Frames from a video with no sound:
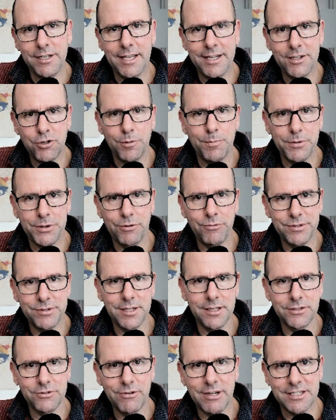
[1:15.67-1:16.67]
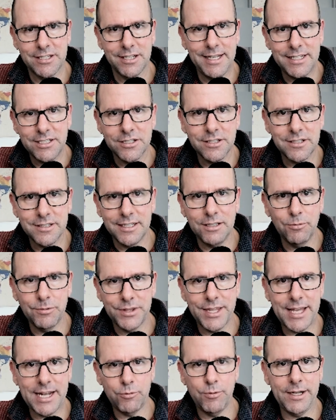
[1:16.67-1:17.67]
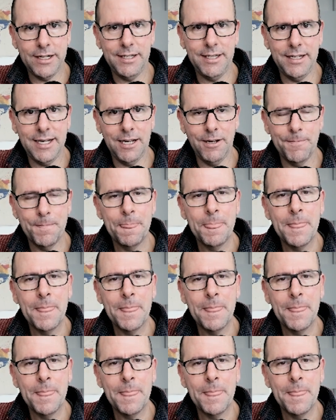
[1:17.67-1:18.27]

interpret the results, right? So let's just deal with that quickly now.